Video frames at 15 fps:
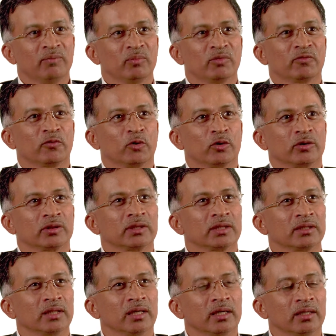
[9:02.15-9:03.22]
before
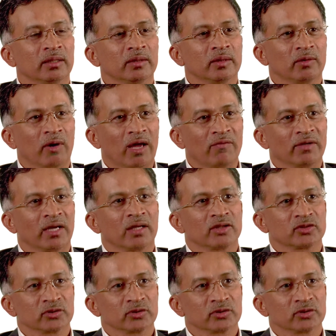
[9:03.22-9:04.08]
uh, arriving at a